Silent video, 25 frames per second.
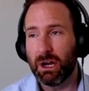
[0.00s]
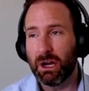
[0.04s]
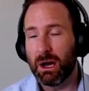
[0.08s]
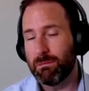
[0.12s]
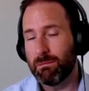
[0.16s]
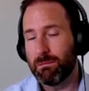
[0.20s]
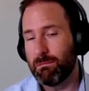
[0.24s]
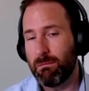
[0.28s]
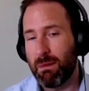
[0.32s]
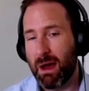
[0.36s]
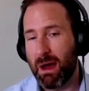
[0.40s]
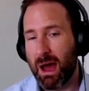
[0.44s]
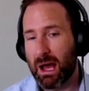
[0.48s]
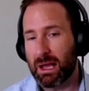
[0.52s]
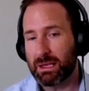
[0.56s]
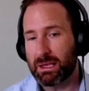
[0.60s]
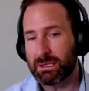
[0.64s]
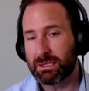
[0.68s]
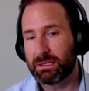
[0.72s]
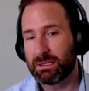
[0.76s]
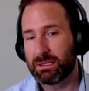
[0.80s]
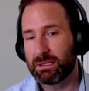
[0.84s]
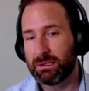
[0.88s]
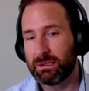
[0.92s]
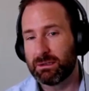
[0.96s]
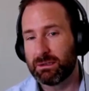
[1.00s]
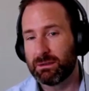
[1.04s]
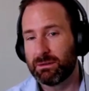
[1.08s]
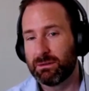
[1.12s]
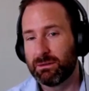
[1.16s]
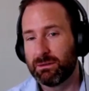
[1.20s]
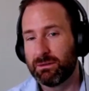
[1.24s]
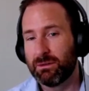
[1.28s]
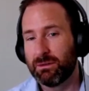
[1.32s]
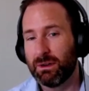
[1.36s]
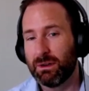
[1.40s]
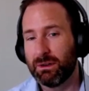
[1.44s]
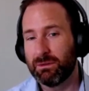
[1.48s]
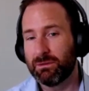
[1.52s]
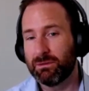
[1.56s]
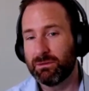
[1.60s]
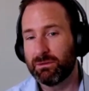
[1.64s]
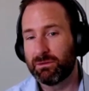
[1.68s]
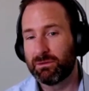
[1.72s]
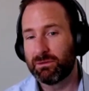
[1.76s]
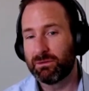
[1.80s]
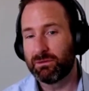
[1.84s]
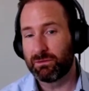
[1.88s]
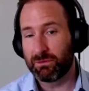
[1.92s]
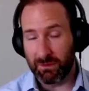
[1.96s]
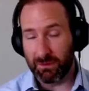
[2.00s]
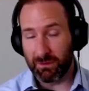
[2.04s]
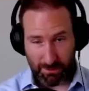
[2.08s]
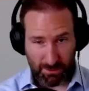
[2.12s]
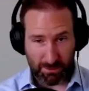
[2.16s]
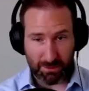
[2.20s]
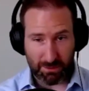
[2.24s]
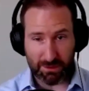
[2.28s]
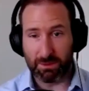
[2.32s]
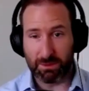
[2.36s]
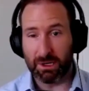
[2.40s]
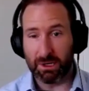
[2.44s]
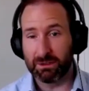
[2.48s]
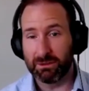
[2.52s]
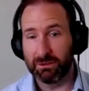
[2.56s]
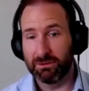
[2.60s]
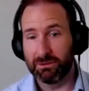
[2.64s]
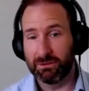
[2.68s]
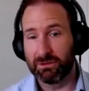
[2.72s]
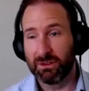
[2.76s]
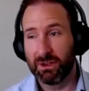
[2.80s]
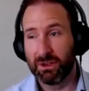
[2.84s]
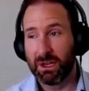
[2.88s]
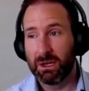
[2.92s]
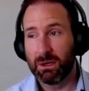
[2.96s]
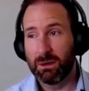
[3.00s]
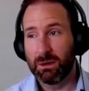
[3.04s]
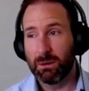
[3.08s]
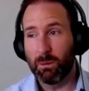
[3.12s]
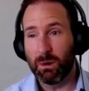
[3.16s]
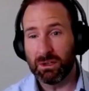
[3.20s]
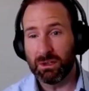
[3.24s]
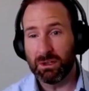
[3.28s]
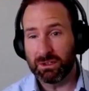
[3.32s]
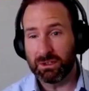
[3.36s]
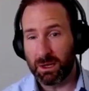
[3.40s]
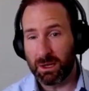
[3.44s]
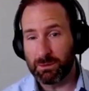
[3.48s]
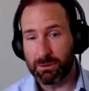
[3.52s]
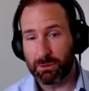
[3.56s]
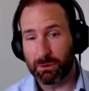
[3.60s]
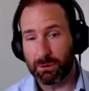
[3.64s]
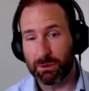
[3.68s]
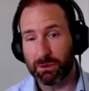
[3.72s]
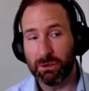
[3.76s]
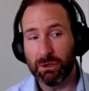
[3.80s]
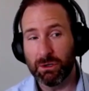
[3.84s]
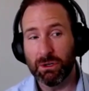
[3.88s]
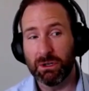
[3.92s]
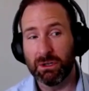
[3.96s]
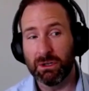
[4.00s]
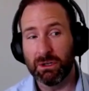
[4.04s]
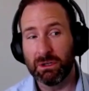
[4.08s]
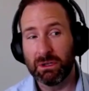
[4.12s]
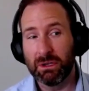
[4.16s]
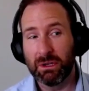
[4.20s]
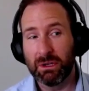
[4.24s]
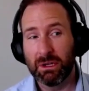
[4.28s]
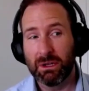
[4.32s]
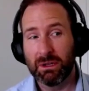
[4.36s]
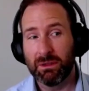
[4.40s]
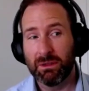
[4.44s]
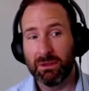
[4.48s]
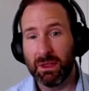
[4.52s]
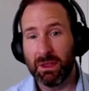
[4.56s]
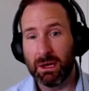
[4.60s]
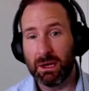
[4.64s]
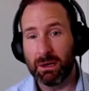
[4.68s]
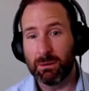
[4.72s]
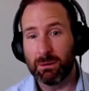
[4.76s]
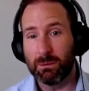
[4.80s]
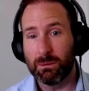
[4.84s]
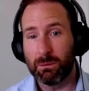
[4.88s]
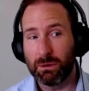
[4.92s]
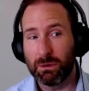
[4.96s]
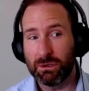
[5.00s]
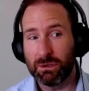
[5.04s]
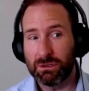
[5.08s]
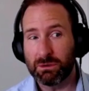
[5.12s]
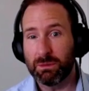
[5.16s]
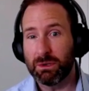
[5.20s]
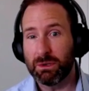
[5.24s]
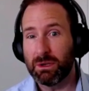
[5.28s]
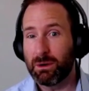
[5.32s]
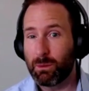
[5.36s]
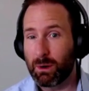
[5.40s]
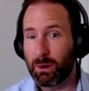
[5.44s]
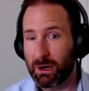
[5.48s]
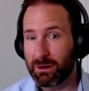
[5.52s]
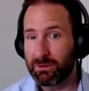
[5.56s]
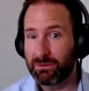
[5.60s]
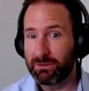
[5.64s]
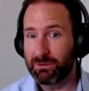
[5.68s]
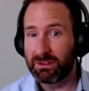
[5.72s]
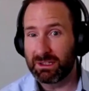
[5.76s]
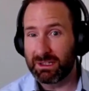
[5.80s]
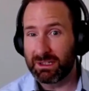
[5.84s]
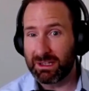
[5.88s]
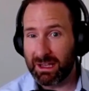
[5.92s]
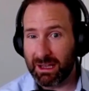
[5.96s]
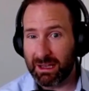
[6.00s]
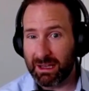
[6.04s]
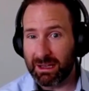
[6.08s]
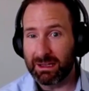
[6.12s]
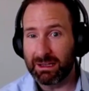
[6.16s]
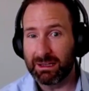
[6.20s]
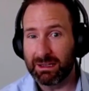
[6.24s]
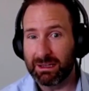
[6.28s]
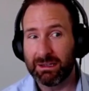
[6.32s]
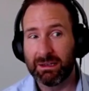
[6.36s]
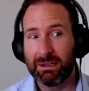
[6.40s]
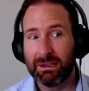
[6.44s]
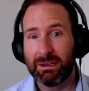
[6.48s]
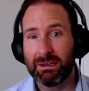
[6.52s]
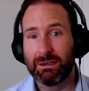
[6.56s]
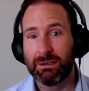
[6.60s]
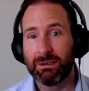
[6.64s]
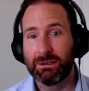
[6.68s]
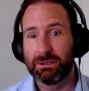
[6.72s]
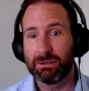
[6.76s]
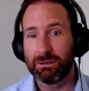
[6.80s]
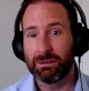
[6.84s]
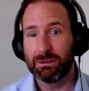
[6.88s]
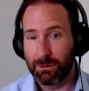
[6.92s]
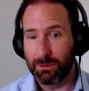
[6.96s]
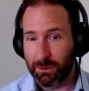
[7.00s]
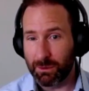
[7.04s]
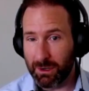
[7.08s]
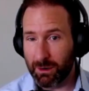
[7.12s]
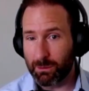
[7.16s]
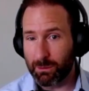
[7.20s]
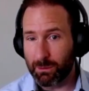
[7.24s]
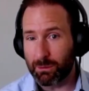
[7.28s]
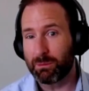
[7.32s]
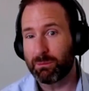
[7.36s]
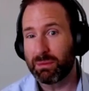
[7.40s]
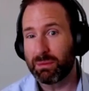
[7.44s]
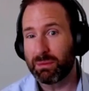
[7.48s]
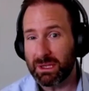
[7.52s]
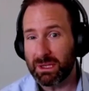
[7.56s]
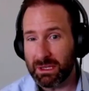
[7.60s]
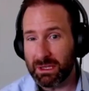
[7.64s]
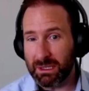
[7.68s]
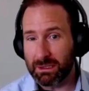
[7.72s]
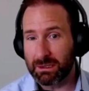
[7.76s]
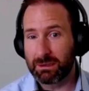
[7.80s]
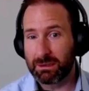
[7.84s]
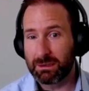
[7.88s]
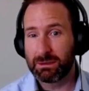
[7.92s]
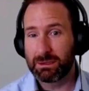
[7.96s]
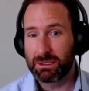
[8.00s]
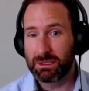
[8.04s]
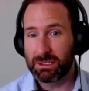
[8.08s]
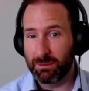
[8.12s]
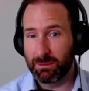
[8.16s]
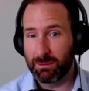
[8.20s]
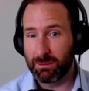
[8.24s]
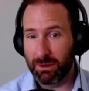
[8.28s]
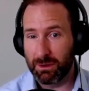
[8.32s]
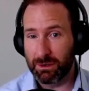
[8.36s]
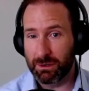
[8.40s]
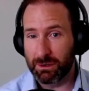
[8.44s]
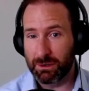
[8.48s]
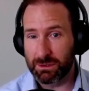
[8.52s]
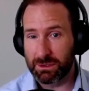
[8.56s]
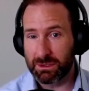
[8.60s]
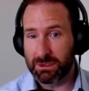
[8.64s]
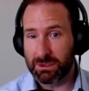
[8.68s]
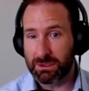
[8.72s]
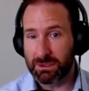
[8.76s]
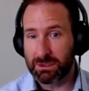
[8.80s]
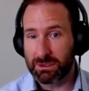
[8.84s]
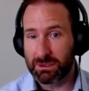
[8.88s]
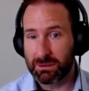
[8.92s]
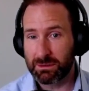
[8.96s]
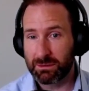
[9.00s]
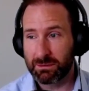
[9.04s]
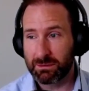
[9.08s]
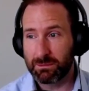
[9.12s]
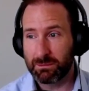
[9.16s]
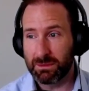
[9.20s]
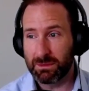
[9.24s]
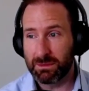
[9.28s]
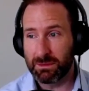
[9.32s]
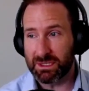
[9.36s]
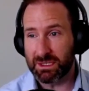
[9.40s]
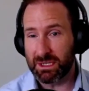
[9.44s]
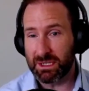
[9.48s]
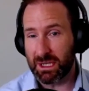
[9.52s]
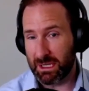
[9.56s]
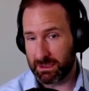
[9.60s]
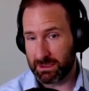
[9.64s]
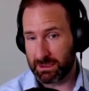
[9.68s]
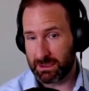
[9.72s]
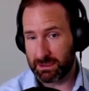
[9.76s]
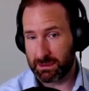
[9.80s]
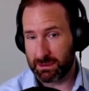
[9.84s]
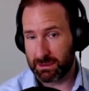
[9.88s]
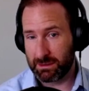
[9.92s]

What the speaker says: masked from your perspective when times were good that we should be aware of today so that we don't repeat some of those mistakes?